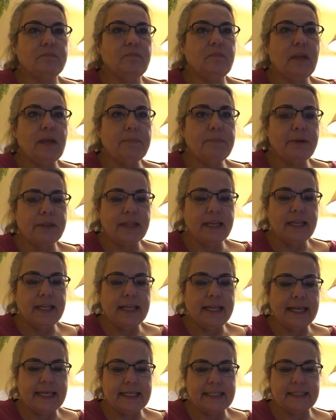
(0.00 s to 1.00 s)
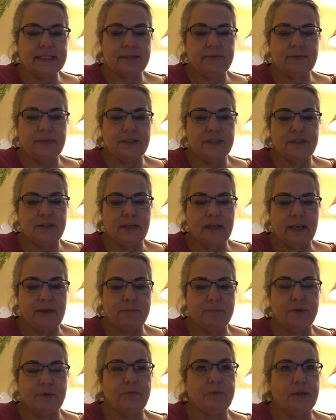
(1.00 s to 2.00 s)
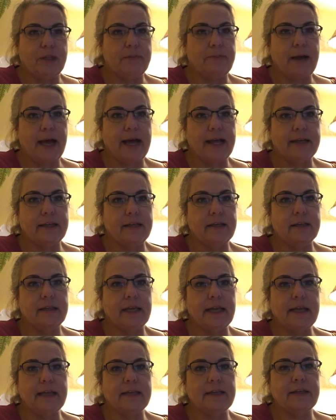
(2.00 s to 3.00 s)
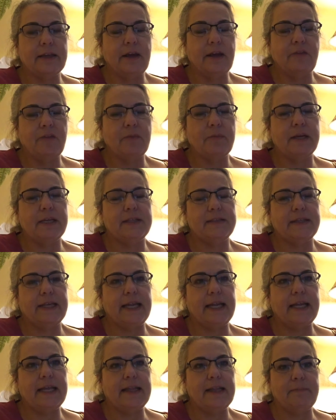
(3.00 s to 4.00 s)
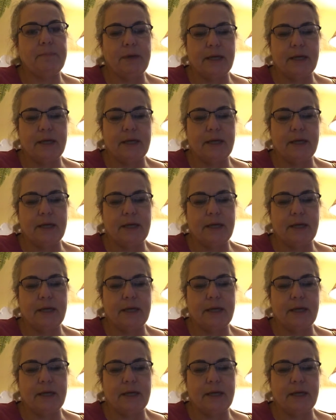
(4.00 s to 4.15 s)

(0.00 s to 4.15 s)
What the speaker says: But the latest ones have been really bad, and everybody's getting them.